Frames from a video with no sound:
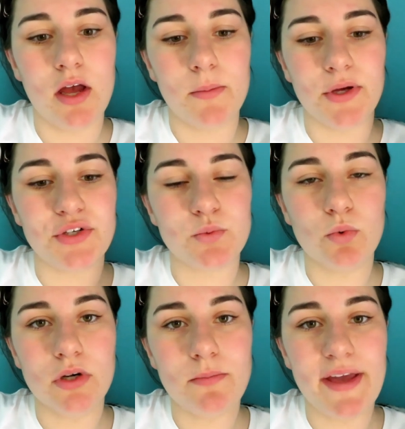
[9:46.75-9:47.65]
Because
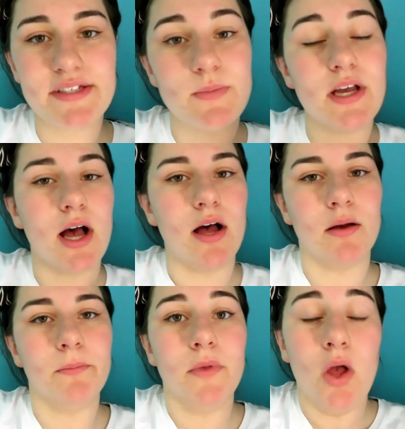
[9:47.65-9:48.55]
water makes me
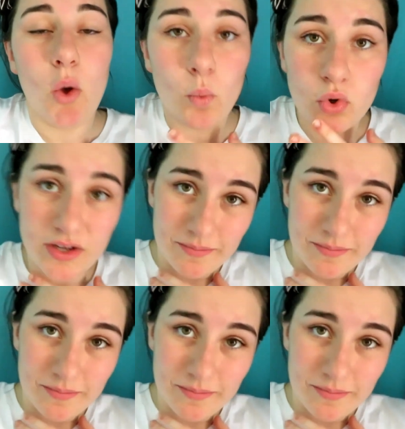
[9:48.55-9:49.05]
calm. Water